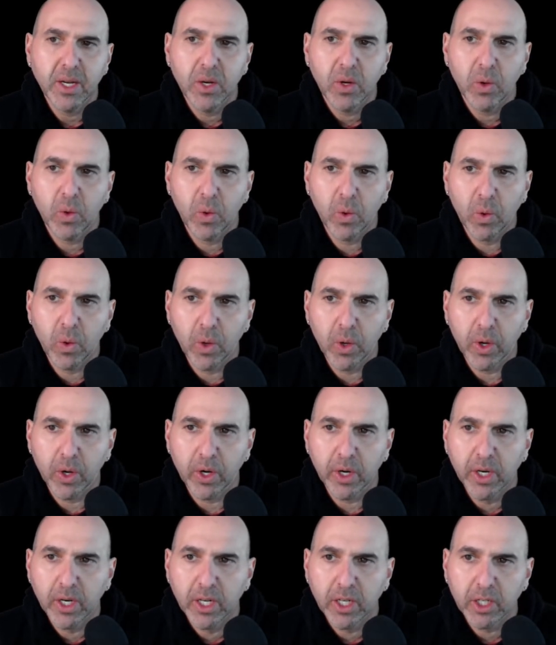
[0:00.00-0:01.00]

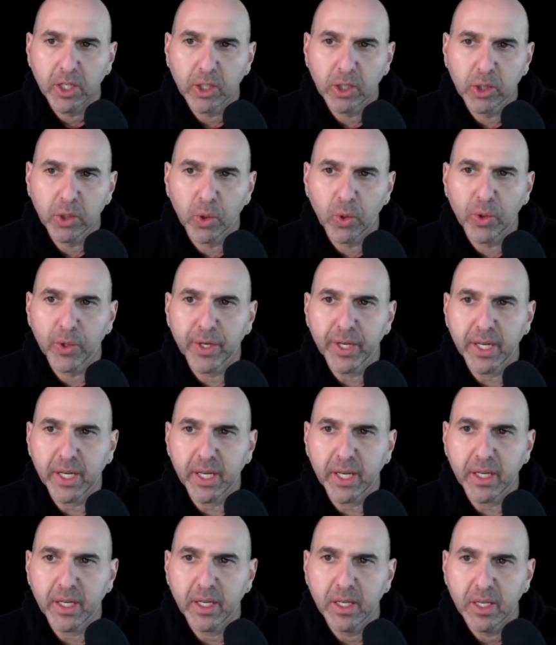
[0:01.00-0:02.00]
or
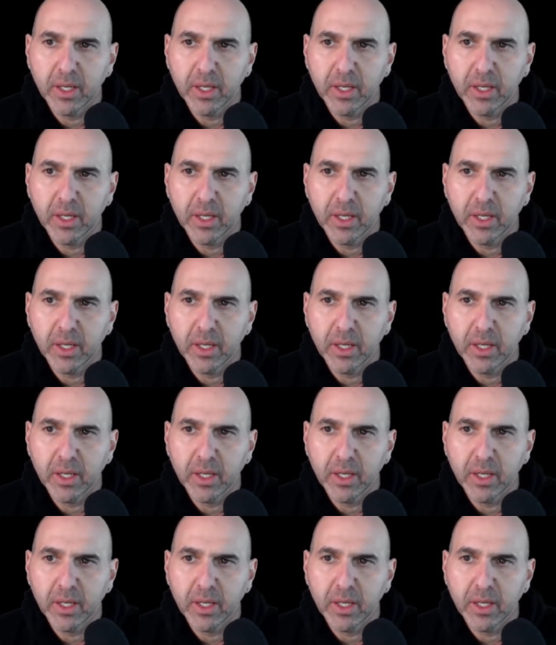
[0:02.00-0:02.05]
chlorine